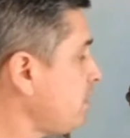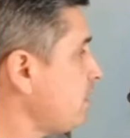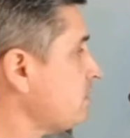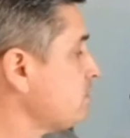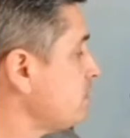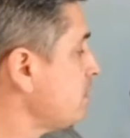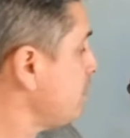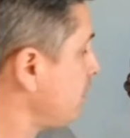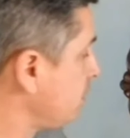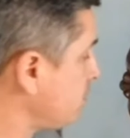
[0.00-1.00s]
does
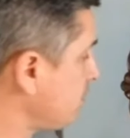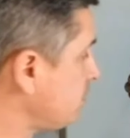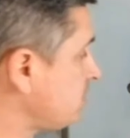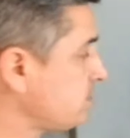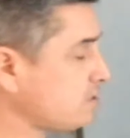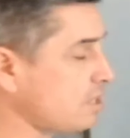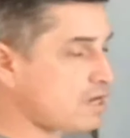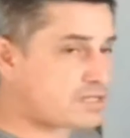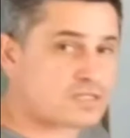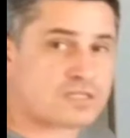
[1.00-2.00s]
is it
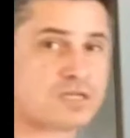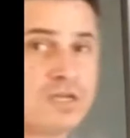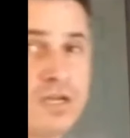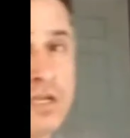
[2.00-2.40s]
sucks